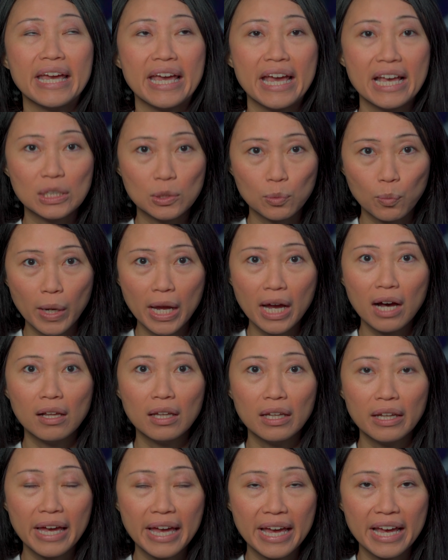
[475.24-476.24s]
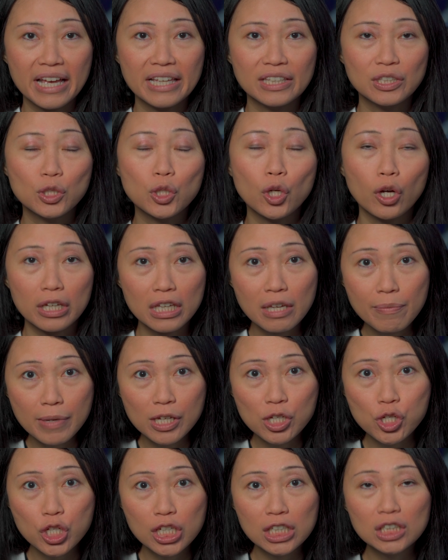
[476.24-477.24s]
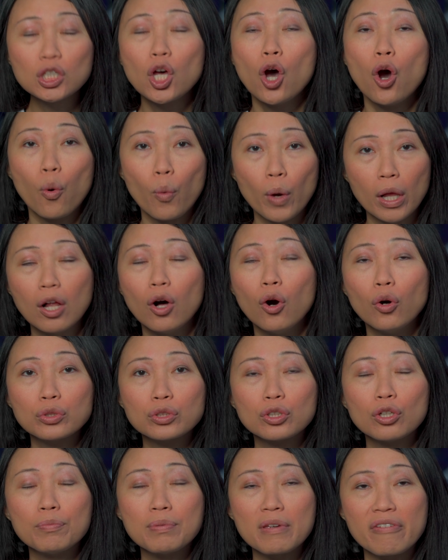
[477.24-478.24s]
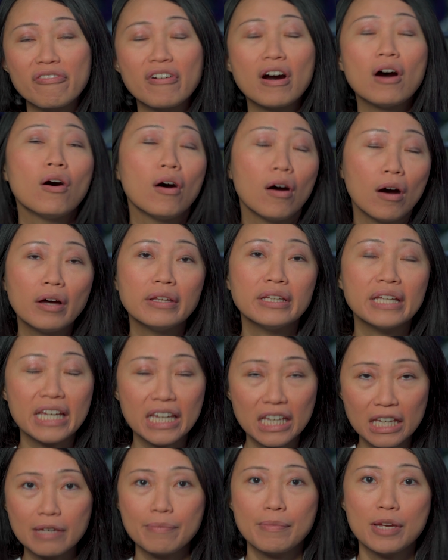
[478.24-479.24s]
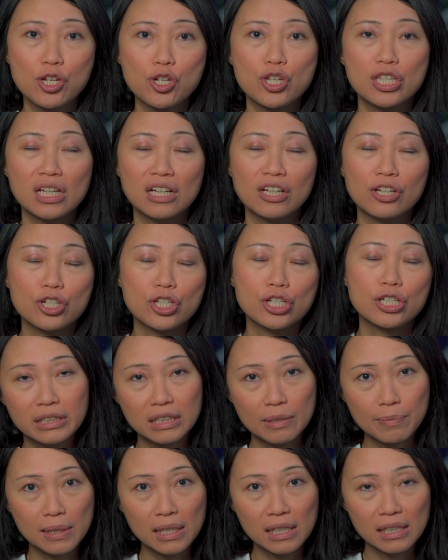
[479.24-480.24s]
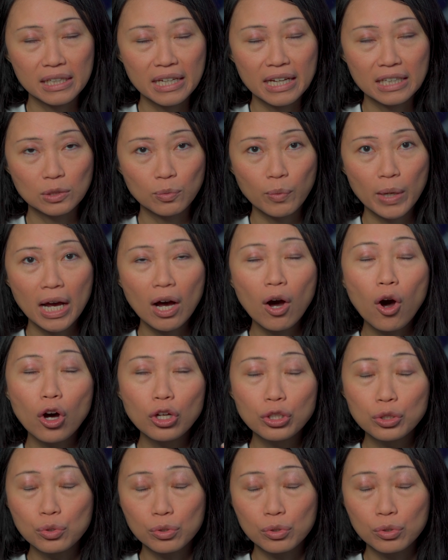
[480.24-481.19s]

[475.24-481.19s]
as well as your images will also be found on image search. Similarly as well on